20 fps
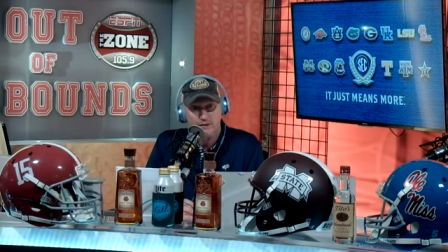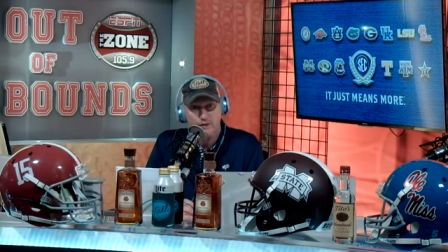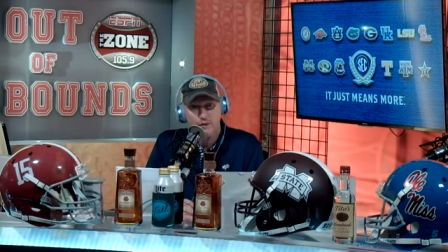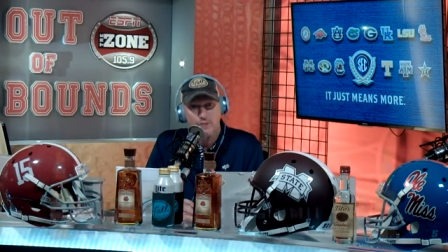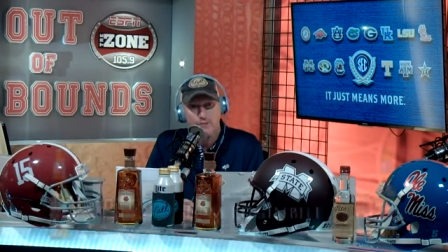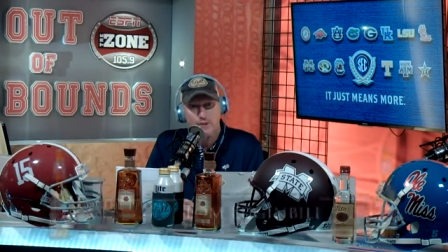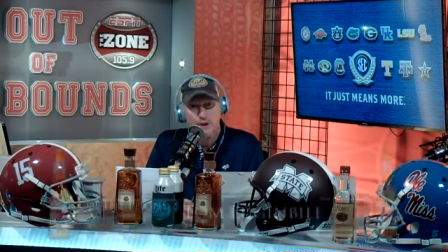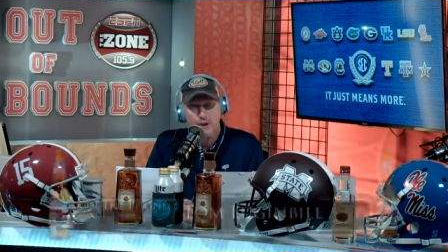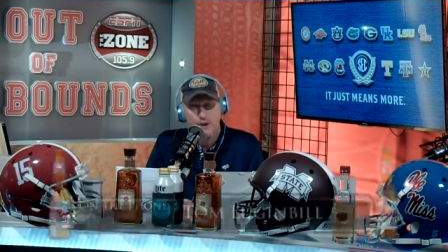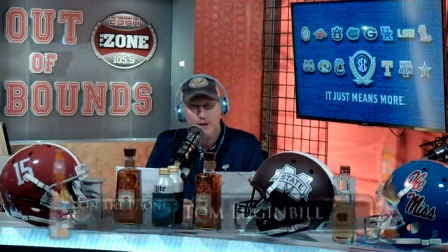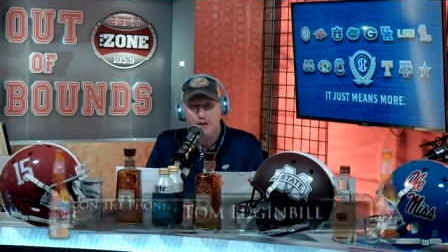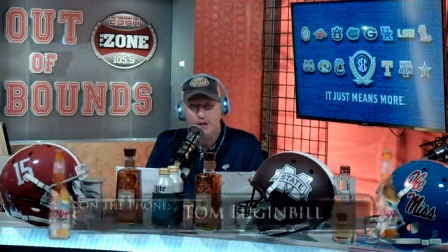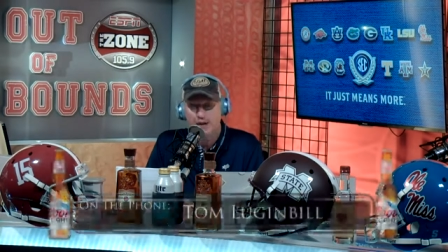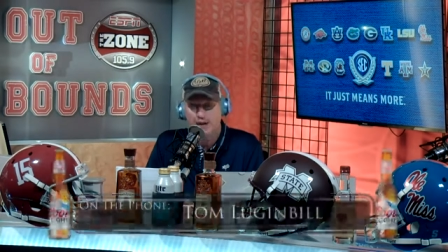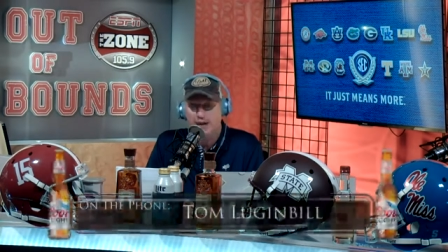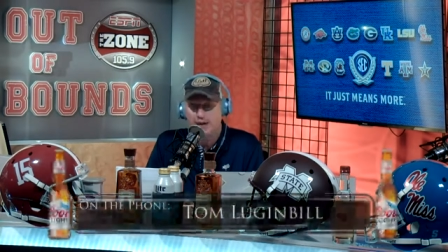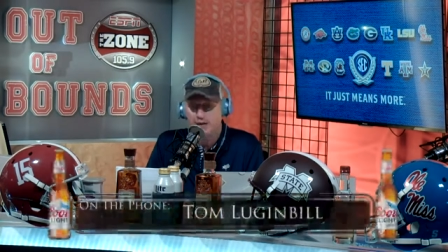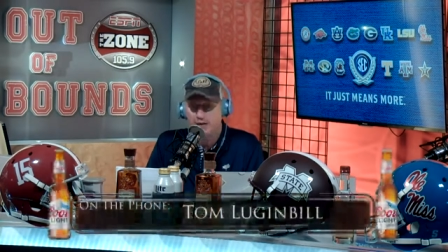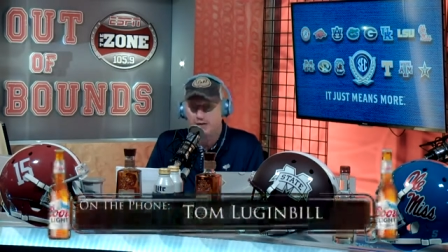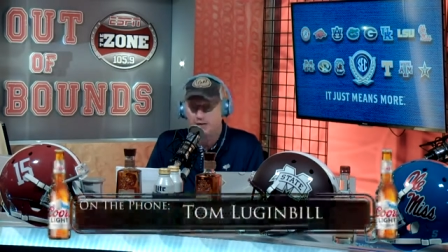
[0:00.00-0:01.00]
Football
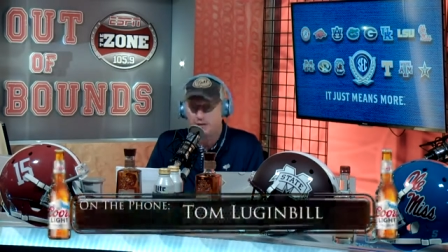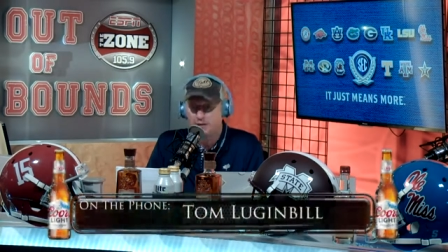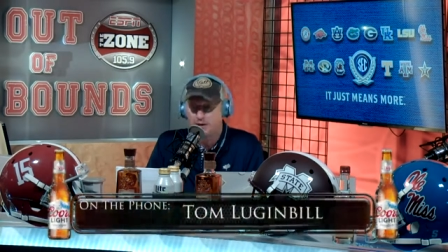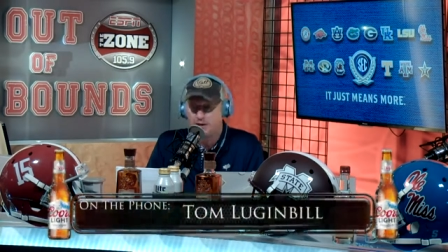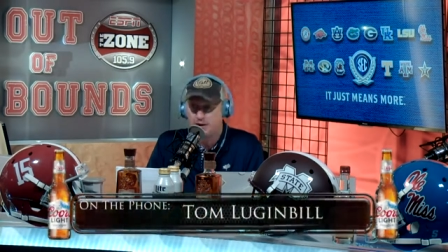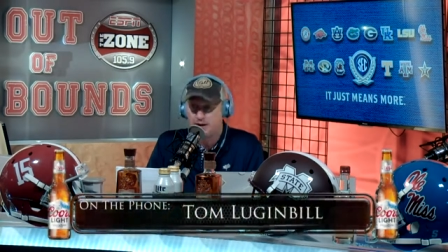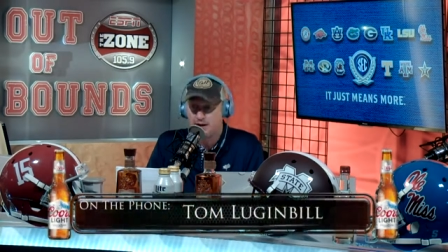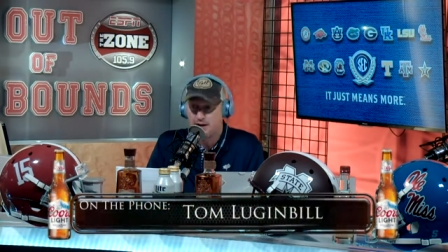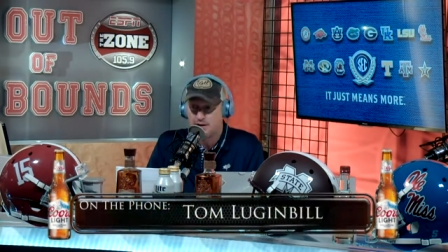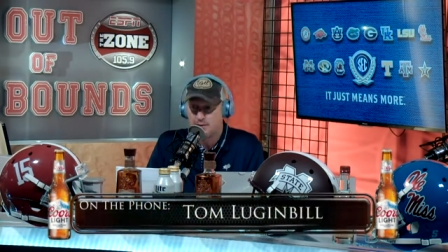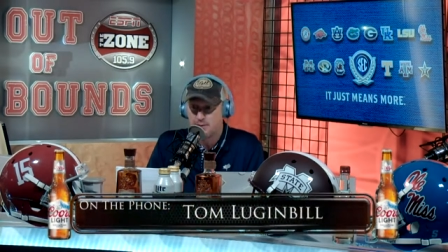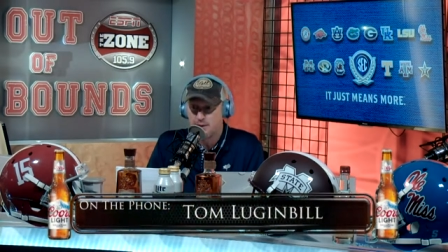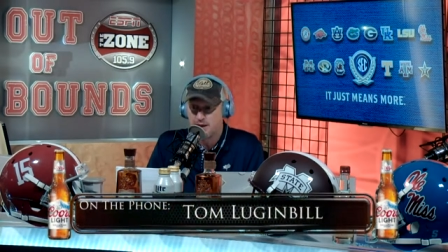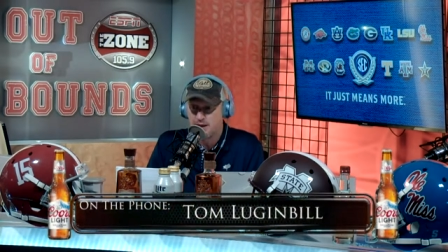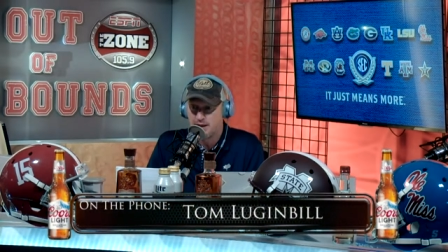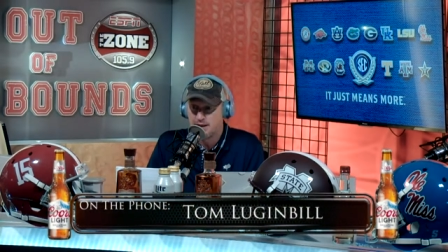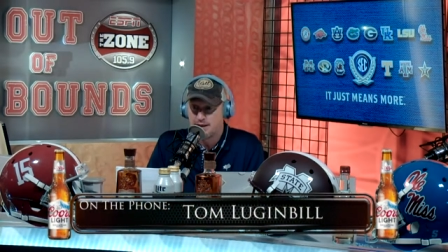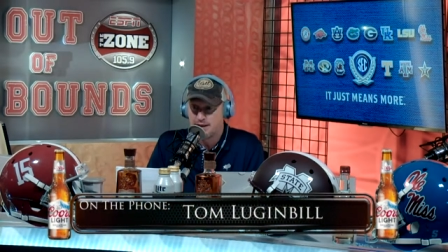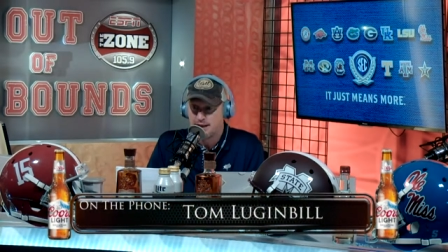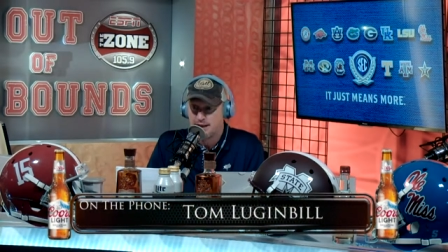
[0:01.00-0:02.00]
Analyst with
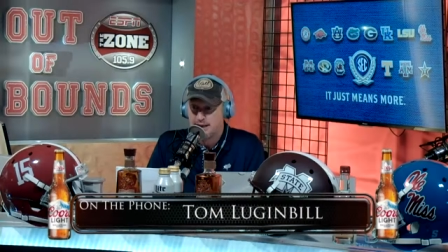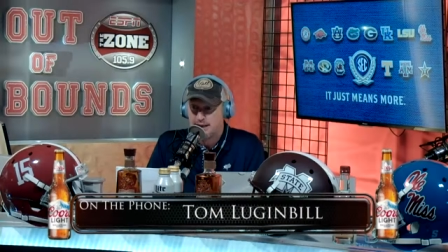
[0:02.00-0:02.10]
ESPN,